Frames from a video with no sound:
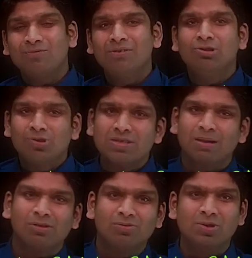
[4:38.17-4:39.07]
So we'll use
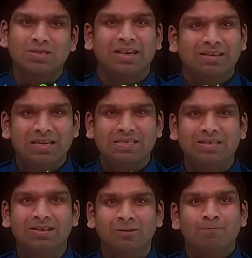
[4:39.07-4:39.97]
some of those techniques
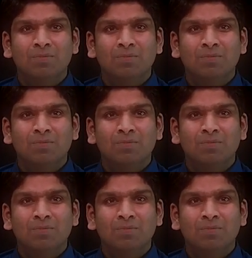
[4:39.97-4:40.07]
here.